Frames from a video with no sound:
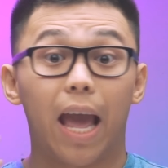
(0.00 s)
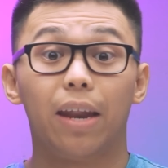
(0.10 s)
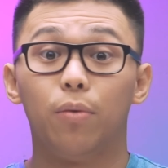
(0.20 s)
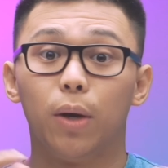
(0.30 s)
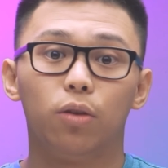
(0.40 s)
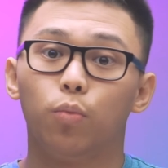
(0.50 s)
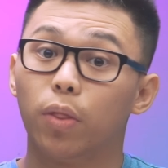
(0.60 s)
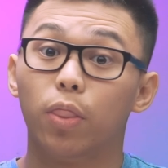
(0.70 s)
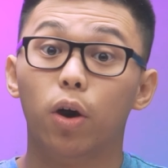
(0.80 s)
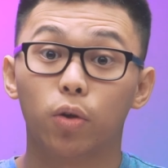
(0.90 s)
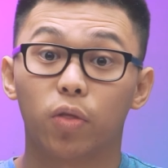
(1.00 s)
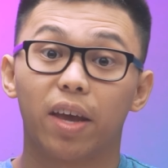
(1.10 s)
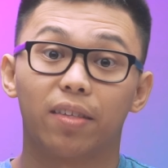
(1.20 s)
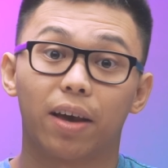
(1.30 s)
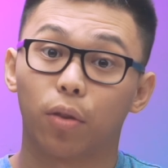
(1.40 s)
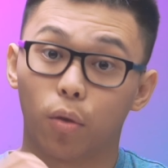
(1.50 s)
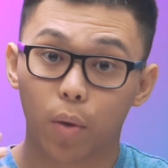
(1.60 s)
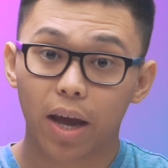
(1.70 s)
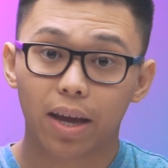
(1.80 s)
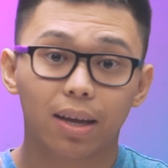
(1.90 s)
Anyways, with those things out of the
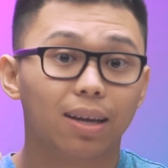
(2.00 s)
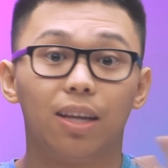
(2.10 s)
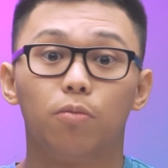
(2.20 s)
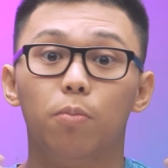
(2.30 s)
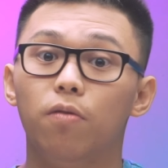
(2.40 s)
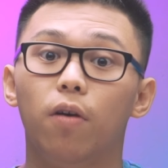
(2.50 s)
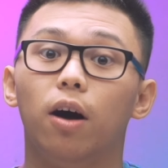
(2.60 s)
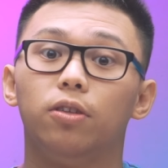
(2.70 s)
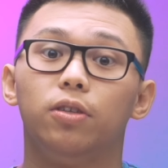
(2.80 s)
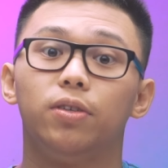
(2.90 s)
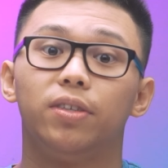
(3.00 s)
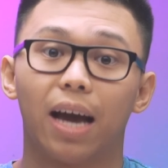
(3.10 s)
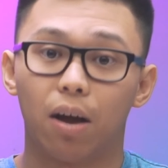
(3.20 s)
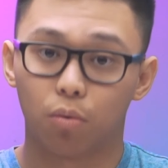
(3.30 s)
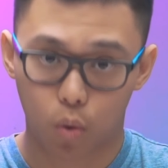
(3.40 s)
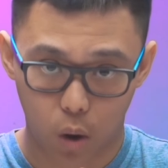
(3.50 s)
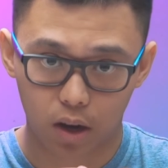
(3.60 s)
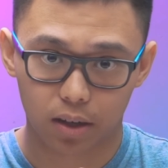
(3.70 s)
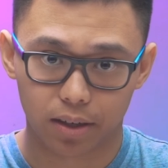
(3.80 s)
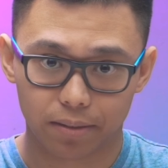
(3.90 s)
way, let's move on to sound
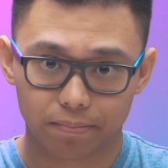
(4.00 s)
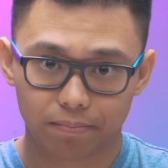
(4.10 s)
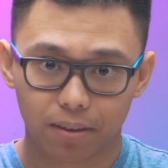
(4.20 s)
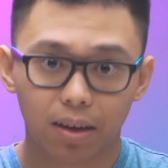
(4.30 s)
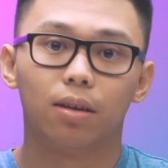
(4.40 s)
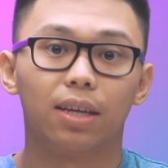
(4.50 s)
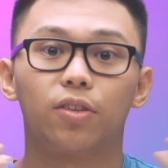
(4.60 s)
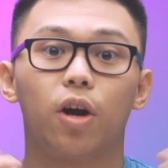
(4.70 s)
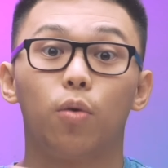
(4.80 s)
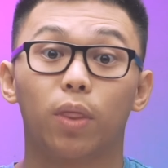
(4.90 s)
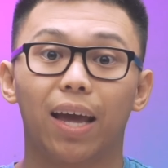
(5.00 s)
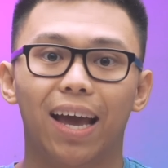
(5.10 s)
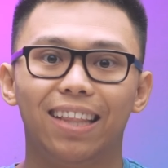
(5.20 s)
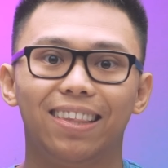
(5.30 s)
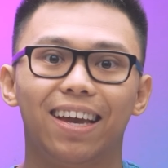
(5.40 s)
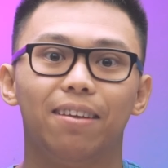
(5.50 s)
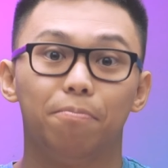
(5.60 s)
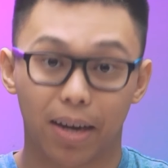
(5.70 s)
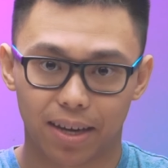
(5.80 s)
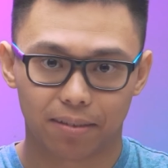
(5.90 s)
quality. Let's start with a headset
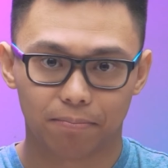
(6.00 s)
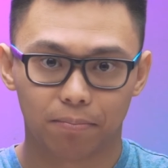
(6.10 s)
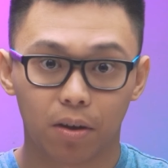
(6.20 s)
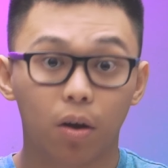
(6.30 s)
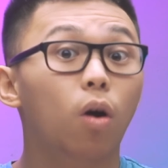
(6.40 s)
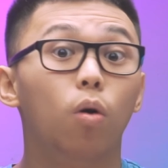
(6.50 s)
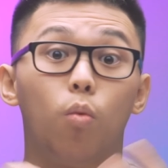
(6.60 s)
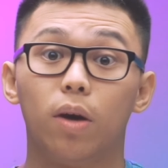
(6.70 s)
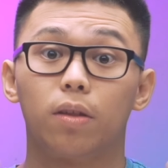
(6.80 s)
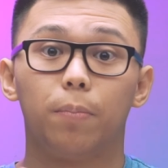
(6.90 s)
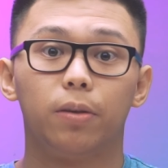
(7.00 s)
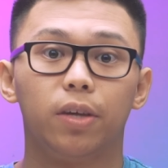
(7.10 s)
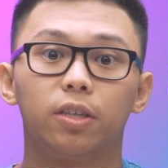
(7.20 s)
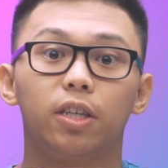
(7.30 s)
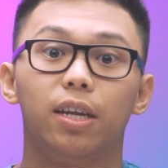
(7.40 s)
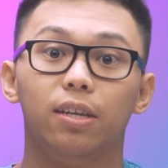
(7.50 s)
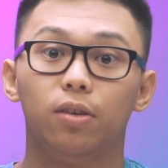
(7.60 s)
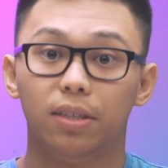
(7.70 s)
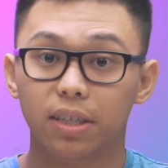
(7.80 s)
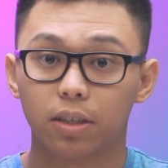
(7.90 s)
mic. Once I position it
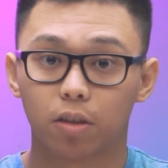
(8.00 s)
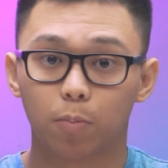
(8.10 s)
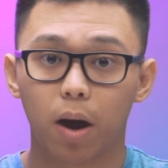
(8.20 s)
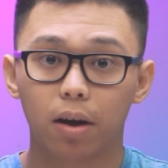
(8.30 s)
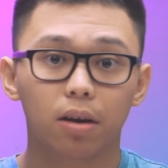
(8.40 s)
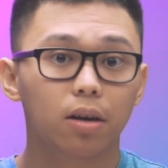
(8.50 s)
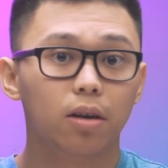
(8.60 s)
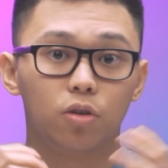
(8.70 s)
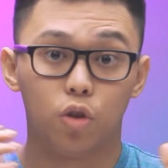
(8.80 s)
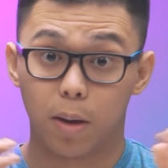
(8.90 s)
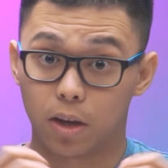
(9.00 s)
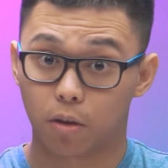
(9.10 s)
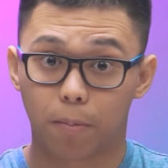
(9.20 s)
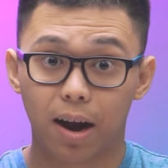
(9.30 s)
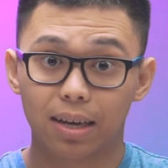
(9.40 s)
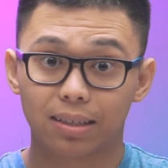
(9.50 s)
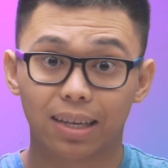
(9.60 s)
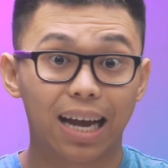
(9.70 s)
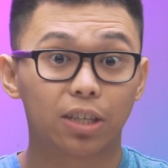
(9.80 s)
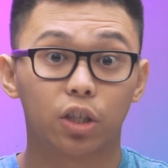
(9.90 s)
into a decent spot, to my surprise,
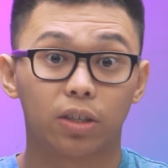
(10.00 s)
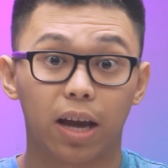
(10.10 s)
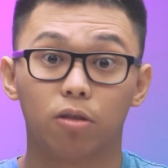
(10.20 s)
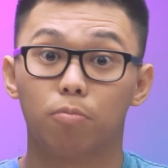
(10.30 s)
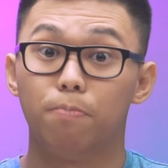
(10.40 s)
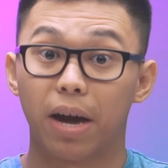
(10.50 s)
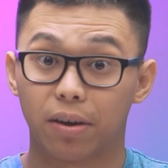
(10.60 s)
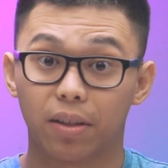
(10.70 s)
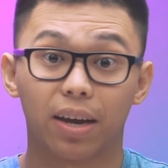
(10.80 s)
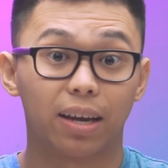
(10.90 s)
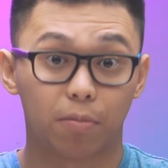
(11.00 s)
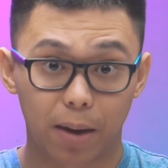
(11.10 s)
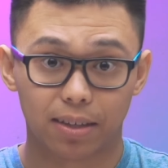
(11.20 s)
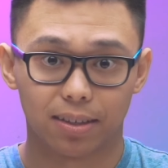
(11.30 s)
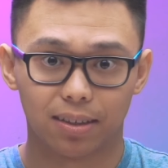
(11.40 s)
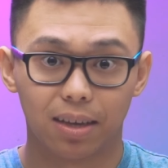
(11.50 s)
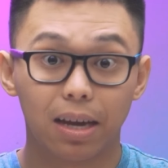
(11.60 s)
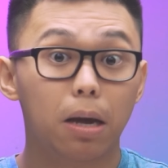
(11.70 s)
it actually sounds better than I expected.